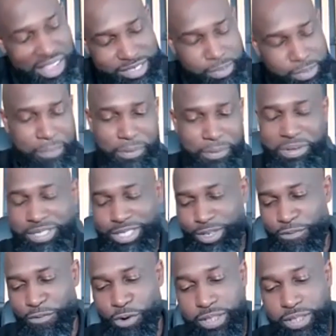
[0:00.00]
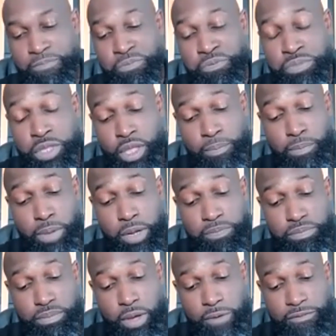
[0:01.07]
loves people and so forth.
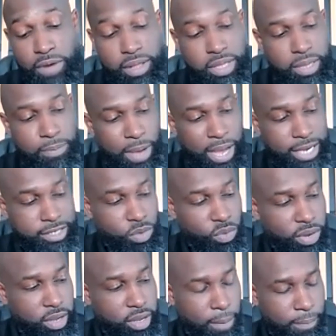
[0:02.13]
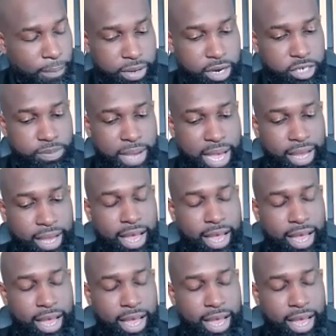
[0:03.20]
But my father, he passed away a couple of years back,